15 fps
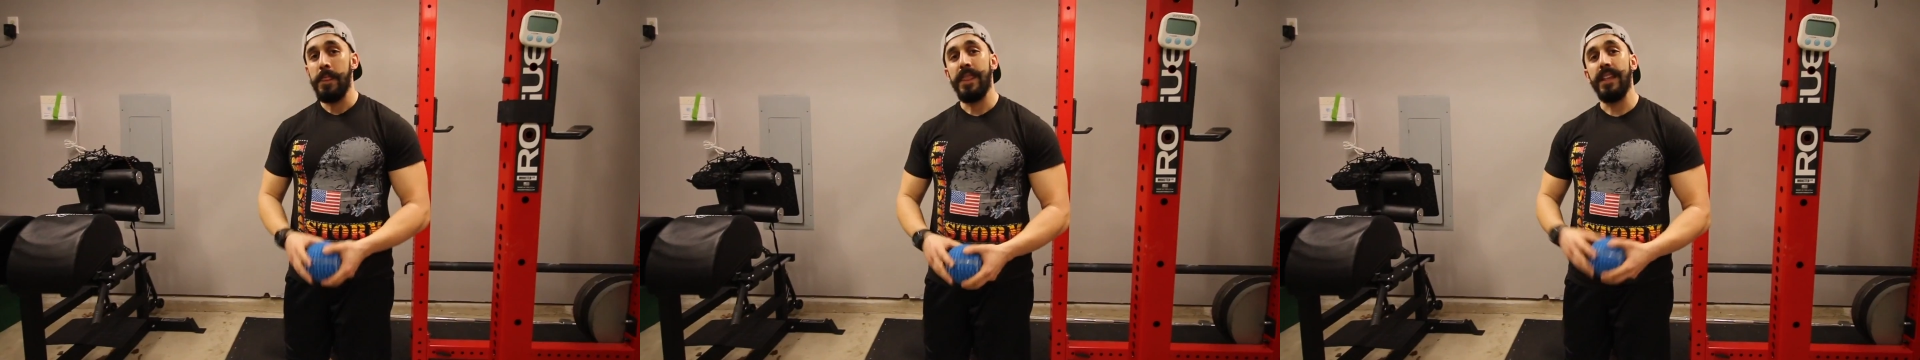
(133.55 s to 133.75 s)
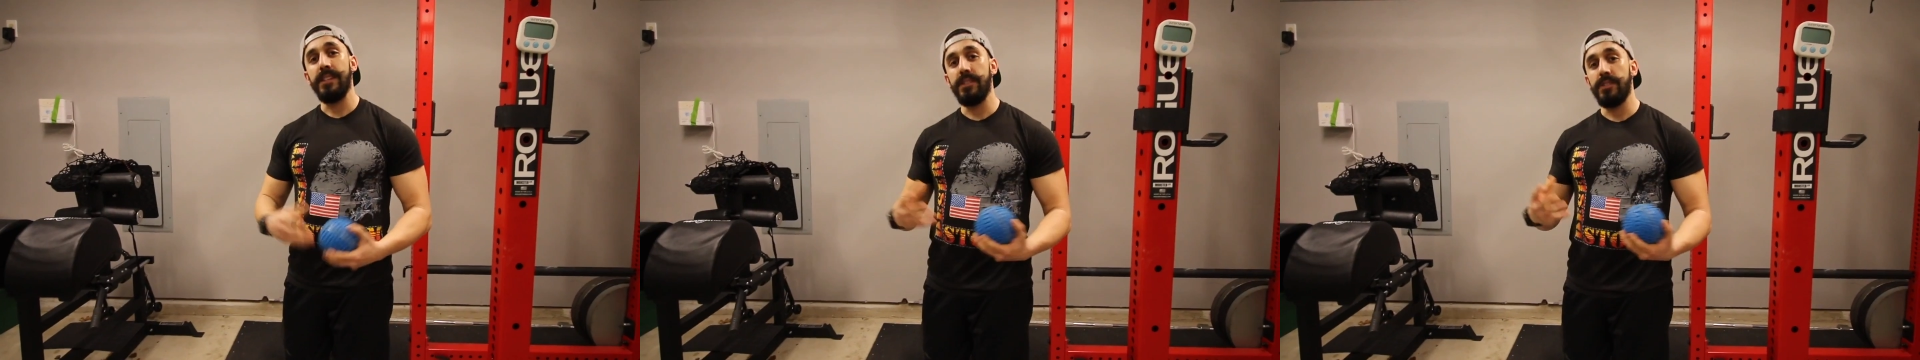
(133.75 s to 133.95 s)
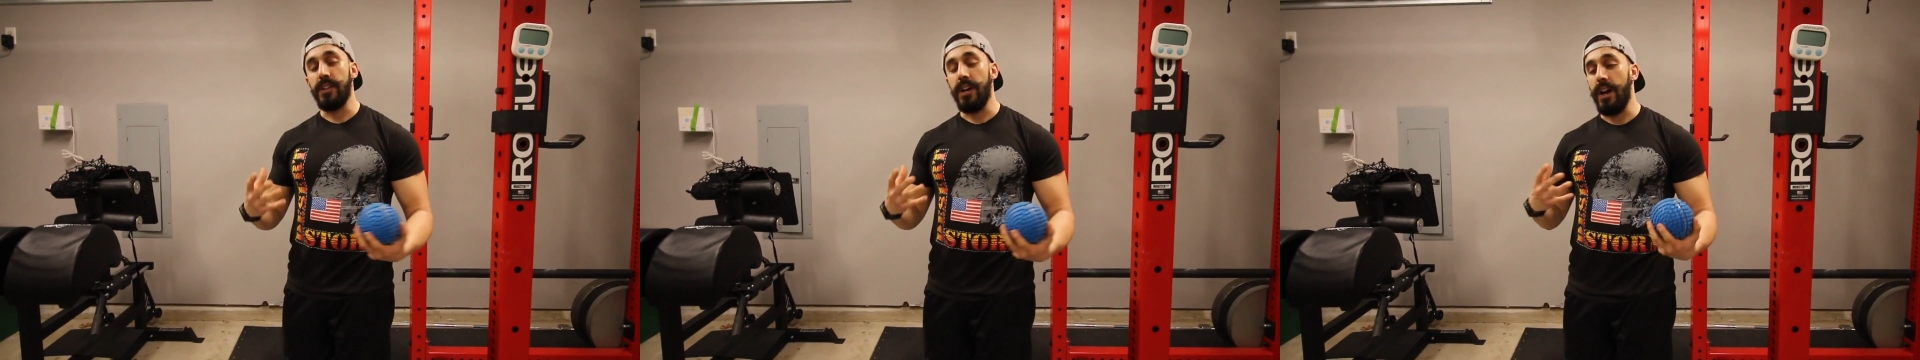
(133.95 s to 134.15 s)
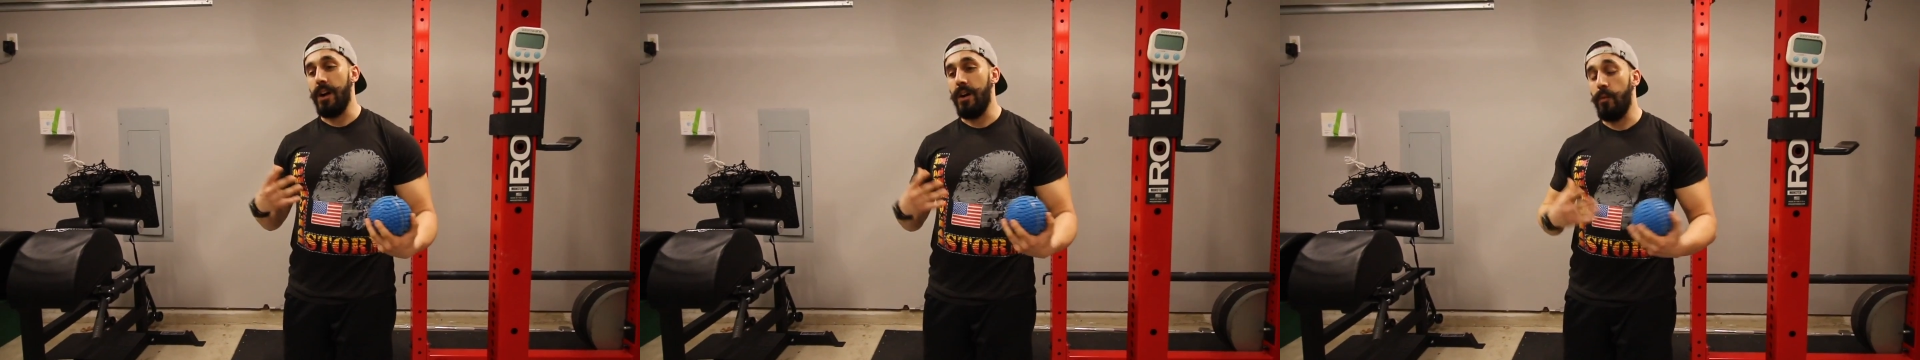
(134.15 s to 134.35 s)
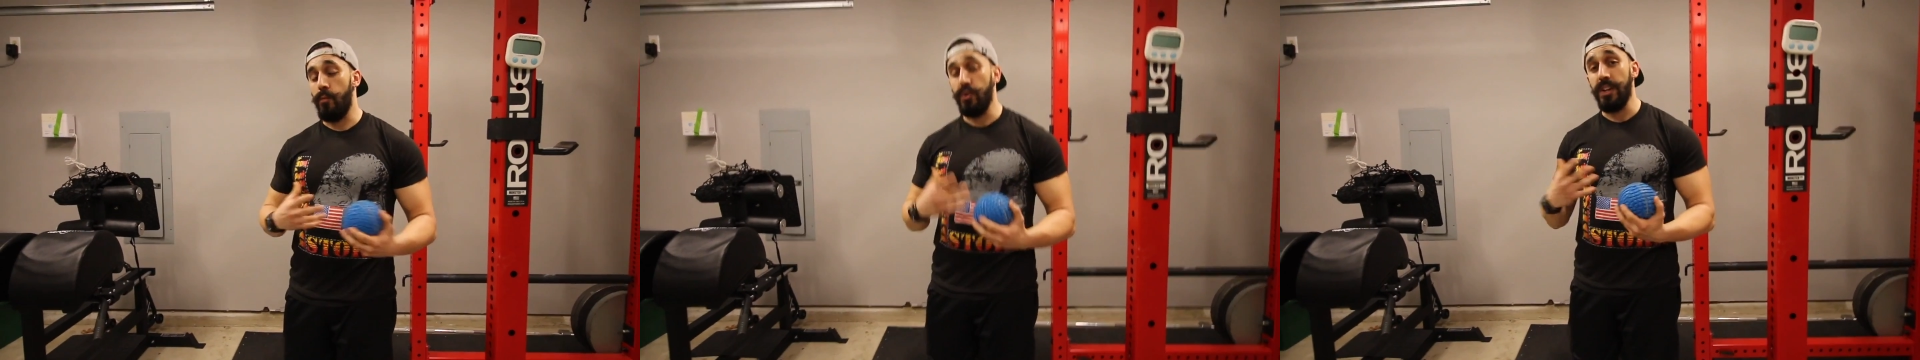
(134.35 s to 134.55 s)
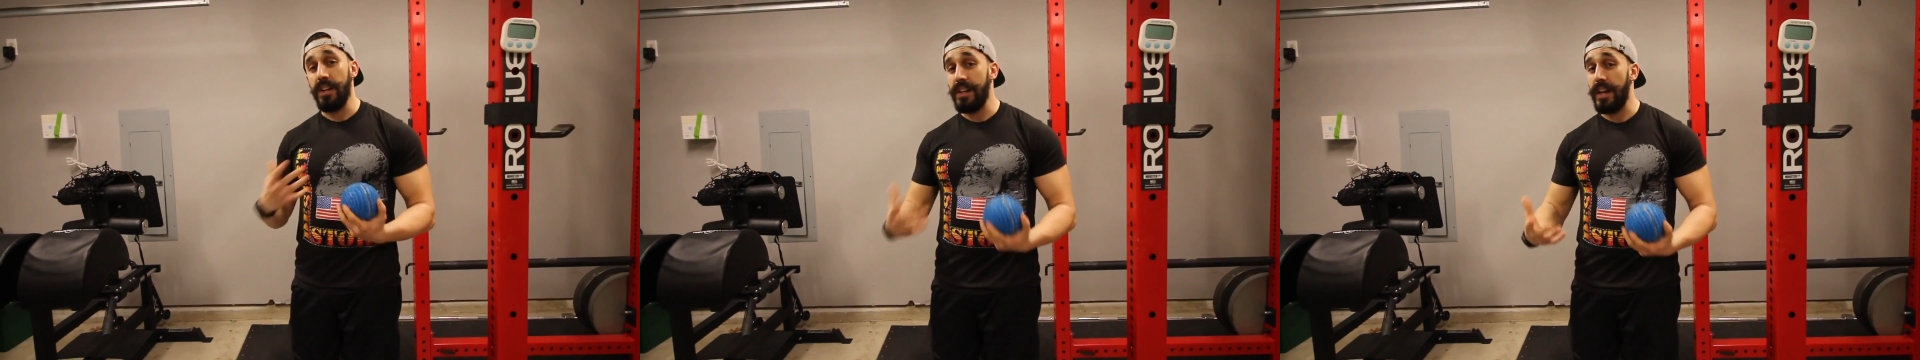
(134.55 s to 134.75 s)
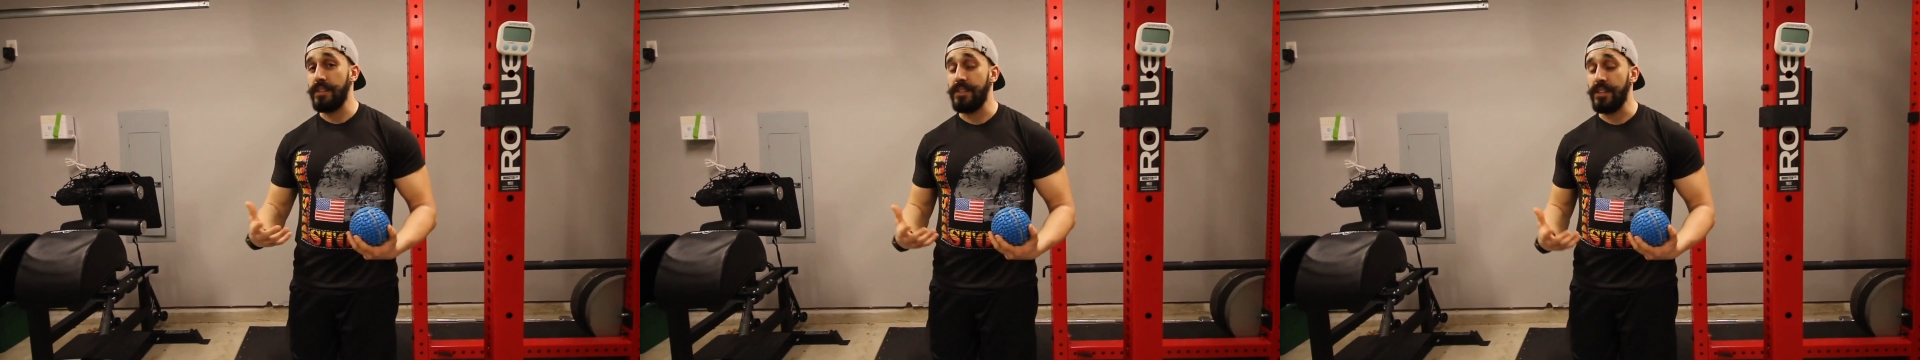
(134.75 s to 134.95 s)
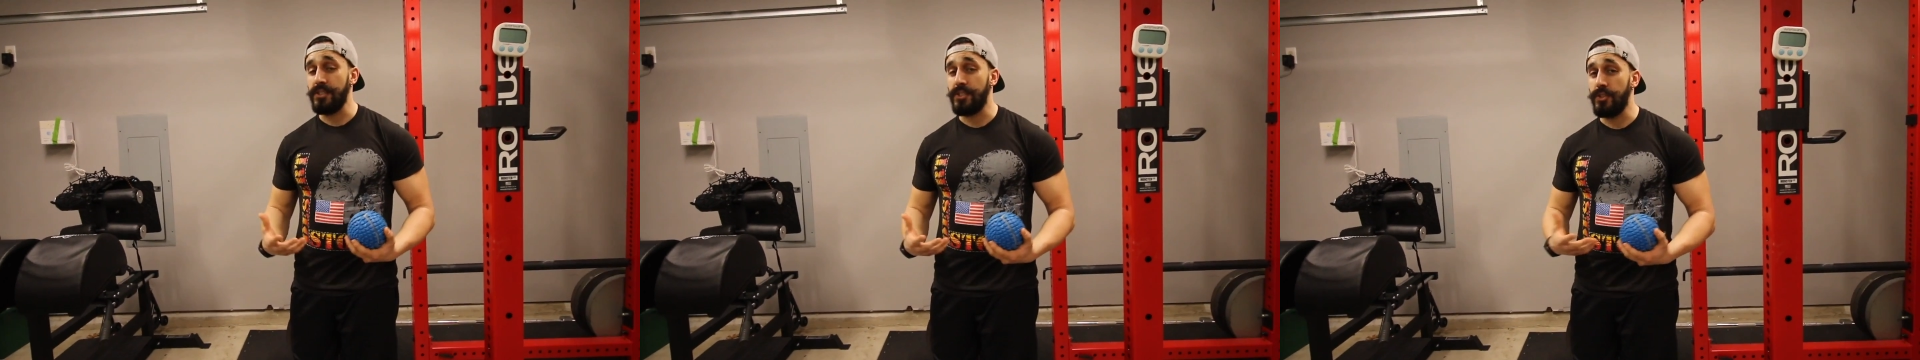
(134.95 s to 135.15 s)
this is a really
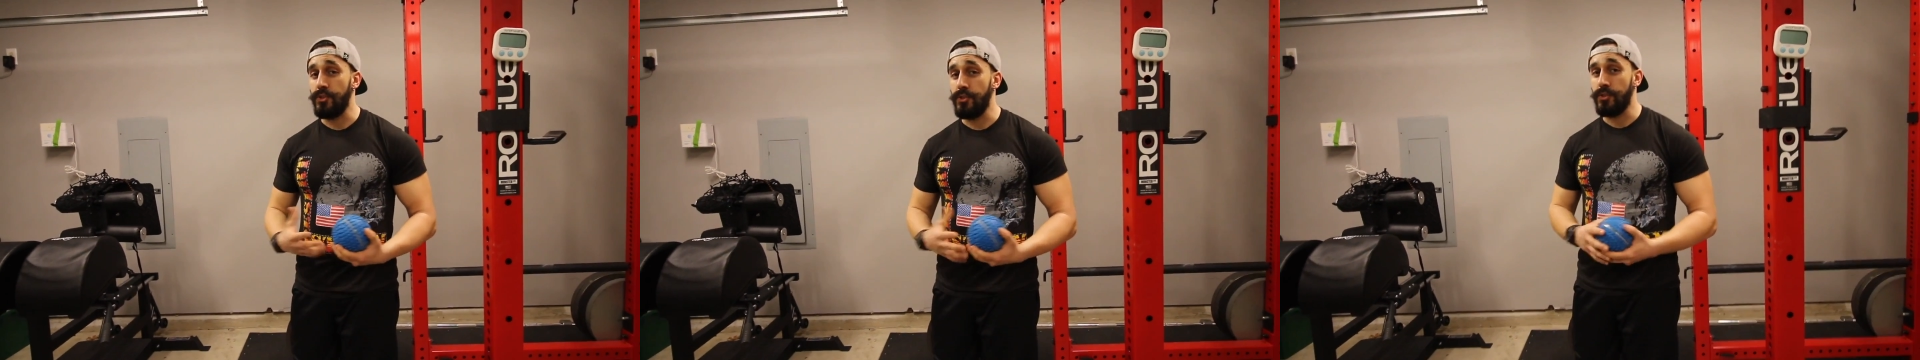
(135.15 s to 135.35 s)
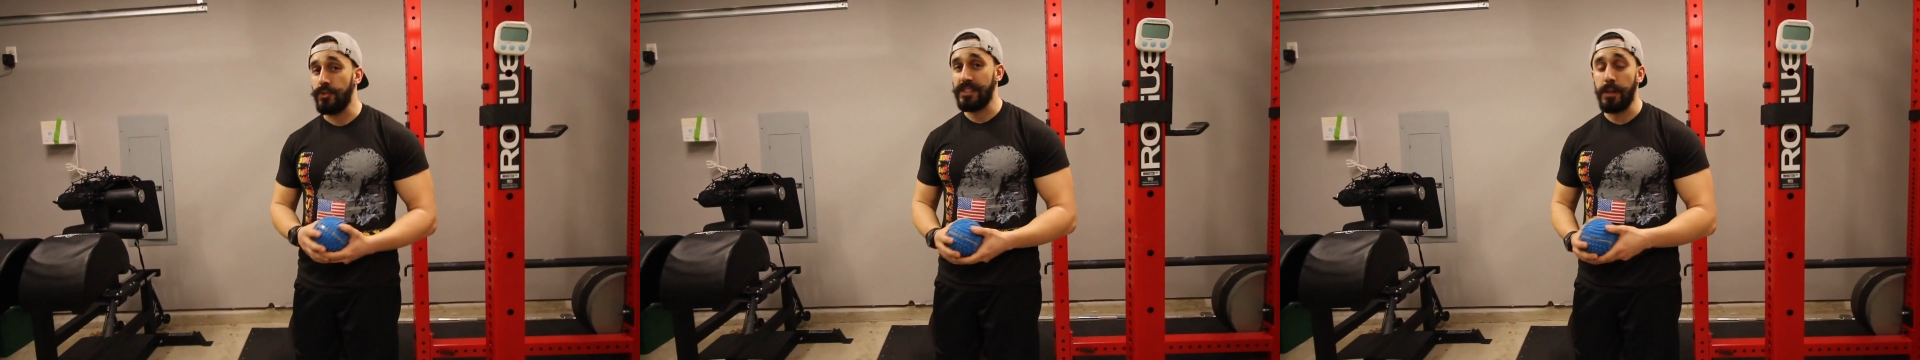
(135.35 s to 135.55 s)
nice thing to do.